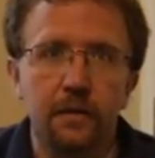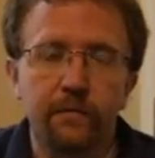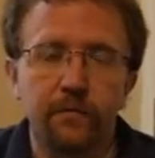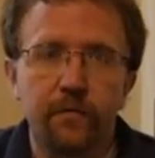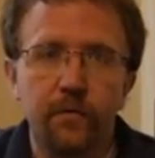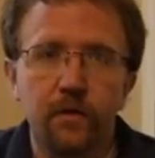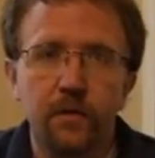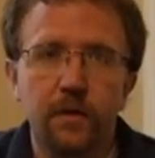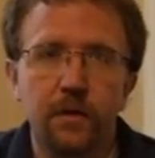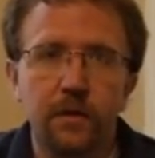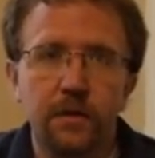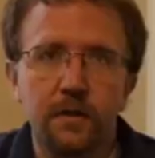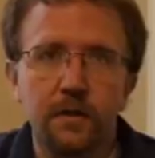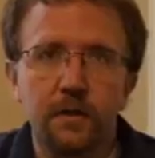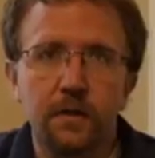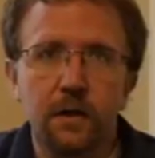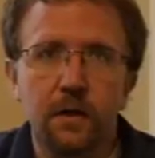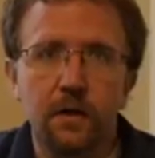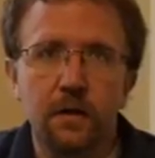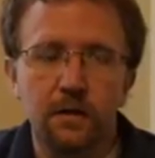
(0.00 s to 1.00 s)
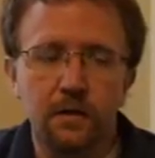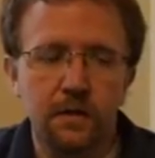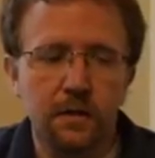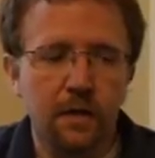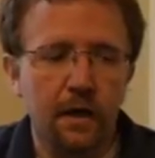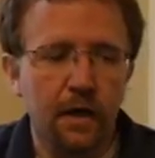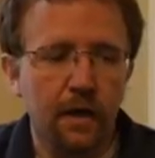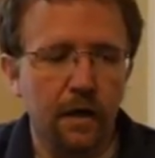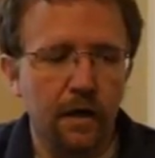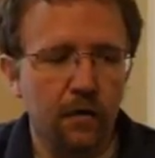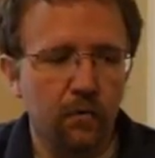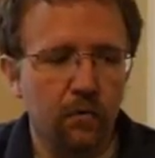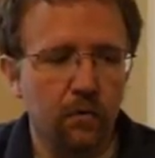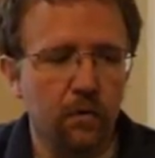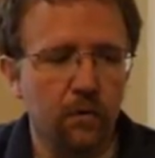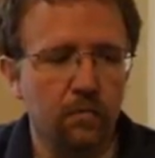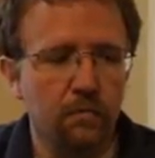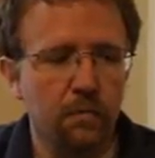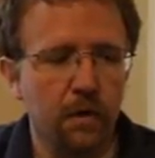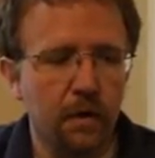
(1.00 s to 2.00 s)
for this song today,
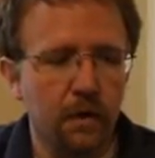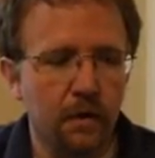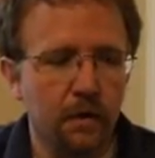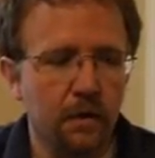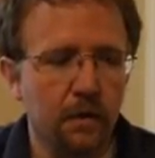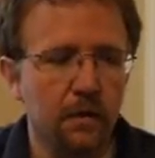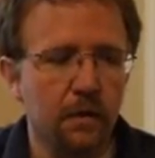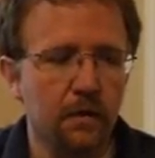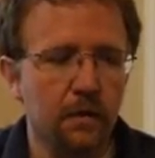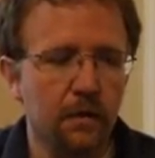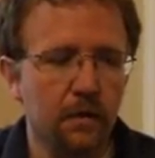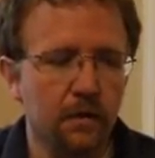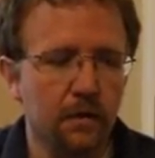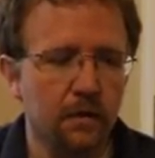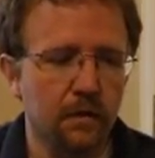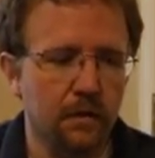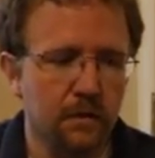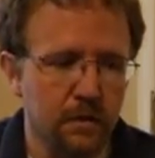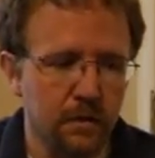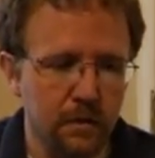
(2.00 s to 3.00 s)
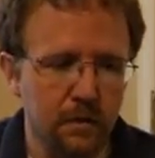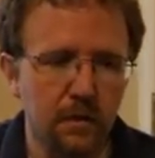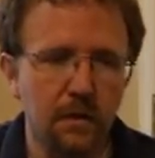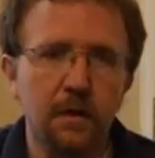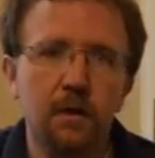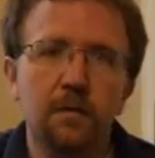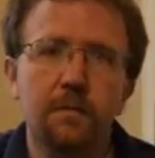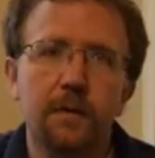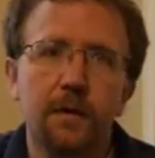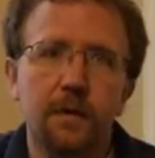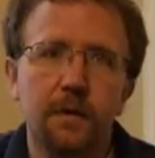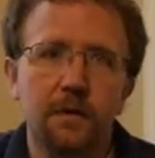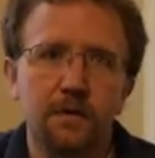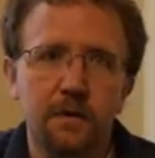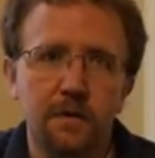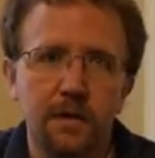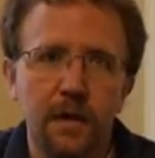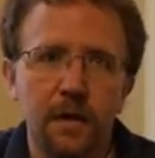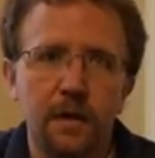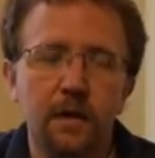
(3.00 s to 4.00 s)
we're mainly going to just keep a
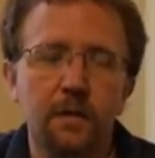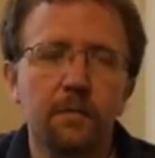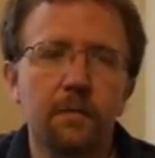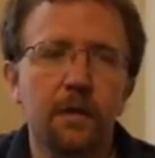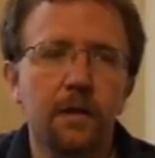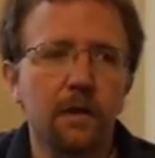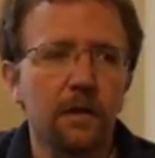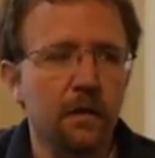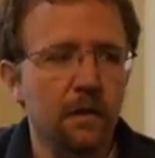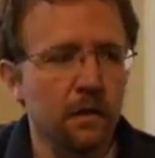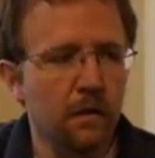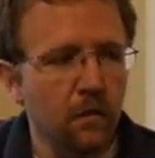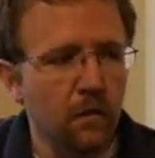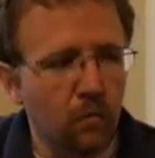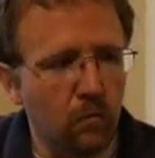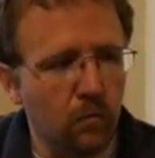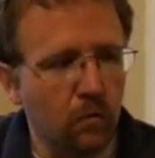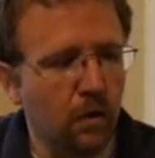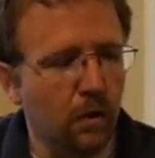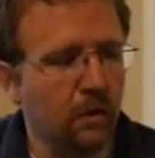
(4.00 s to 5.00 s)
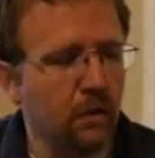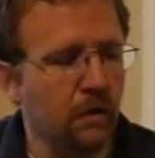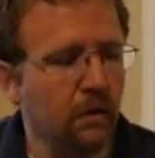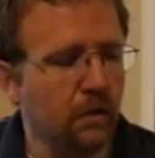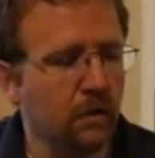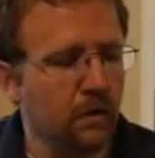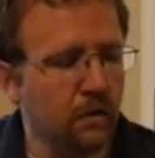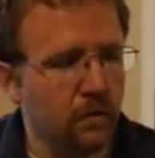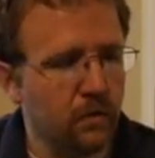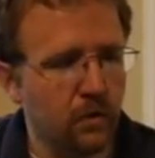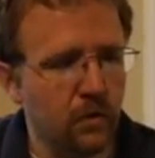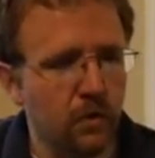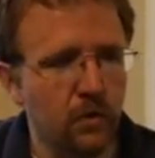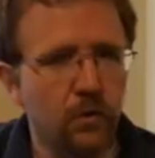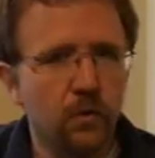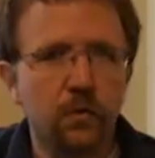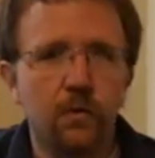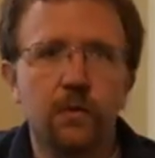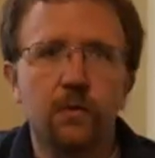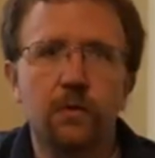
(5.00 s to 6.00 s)
steady beat. 1,
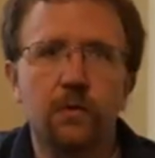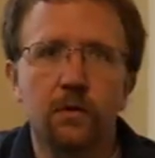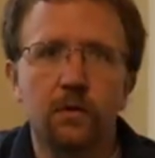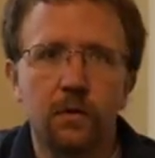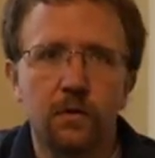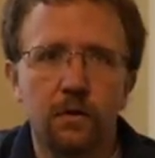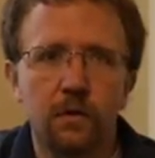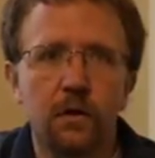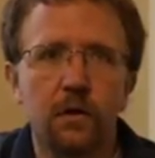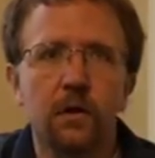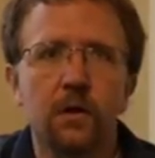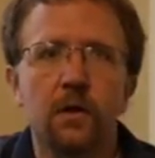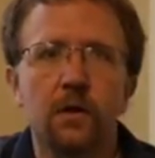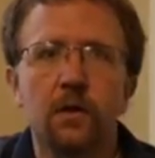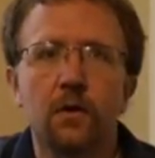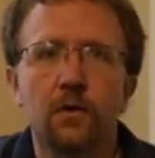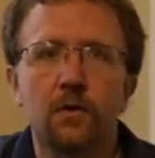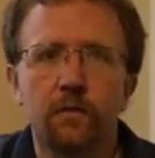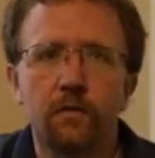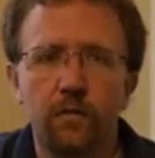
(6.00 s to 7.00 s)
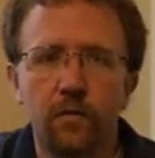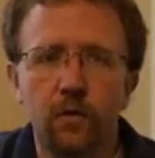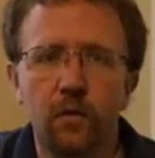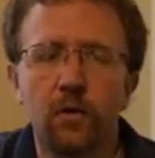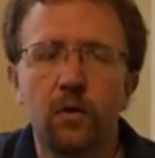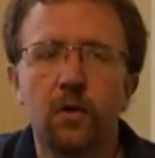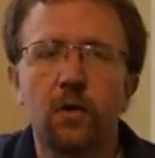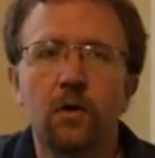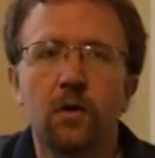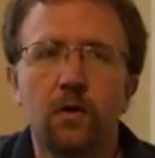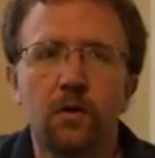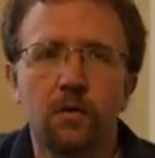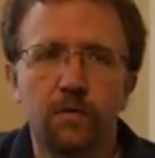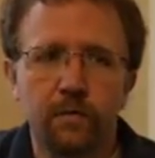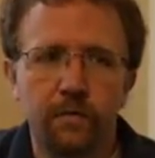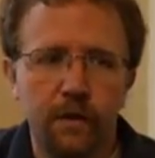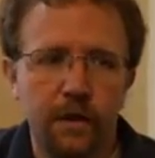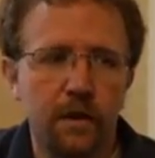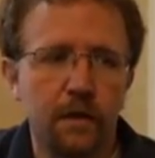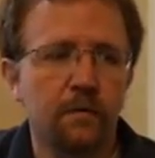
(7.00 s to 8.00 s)
2, 3, 4,
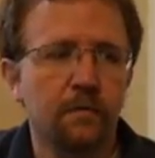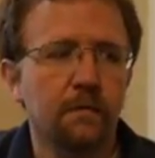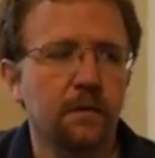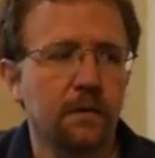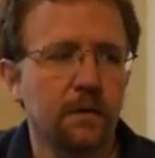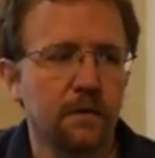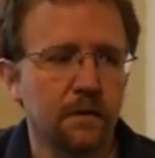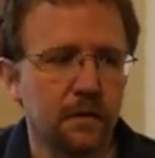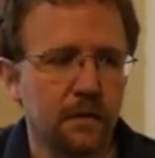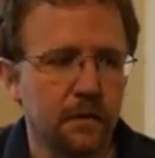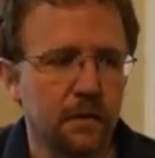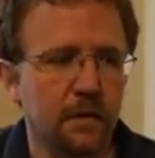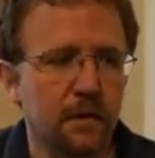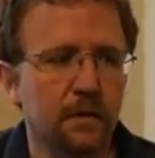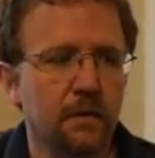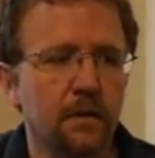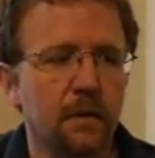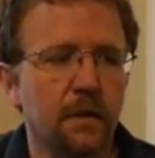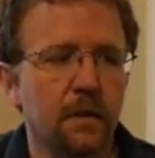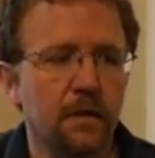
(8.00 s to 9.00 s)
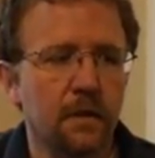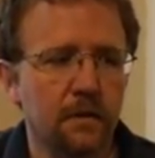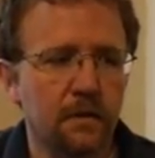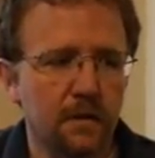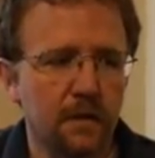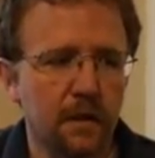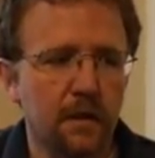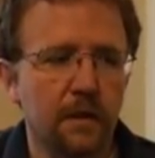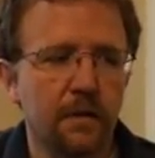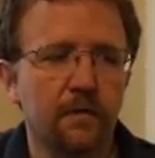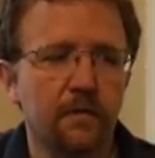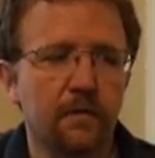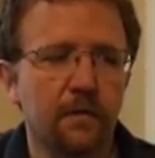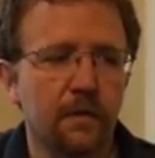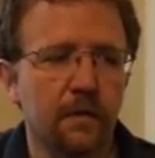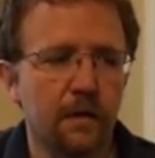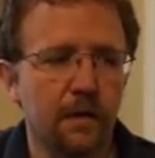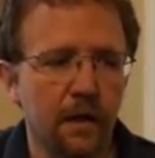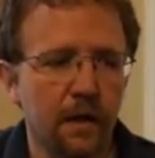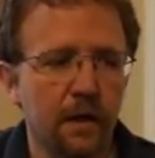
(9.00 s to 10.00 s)
5, 6,
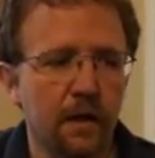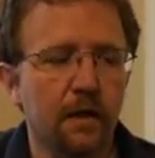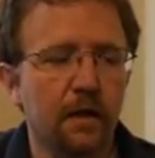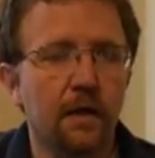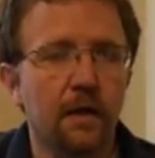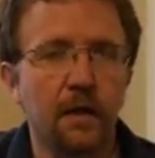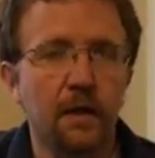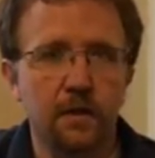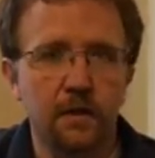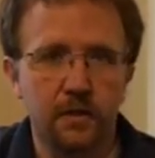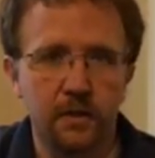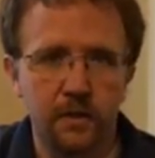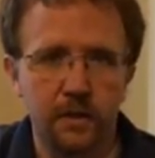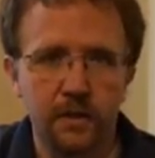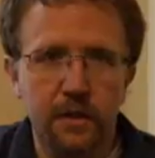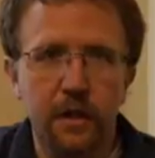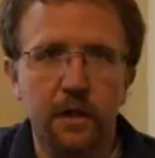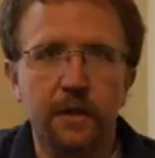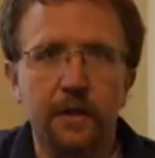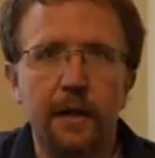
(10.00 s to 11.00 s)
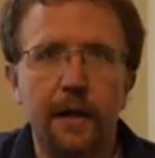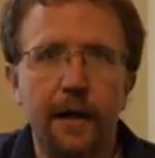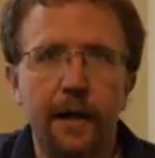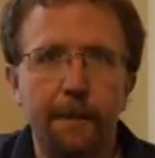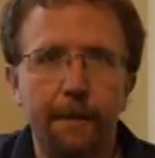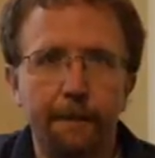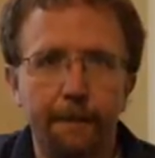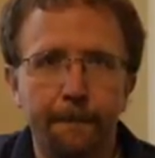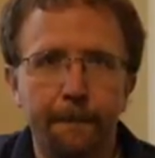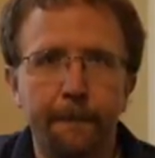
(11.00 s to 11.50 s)
7, 8, just like that.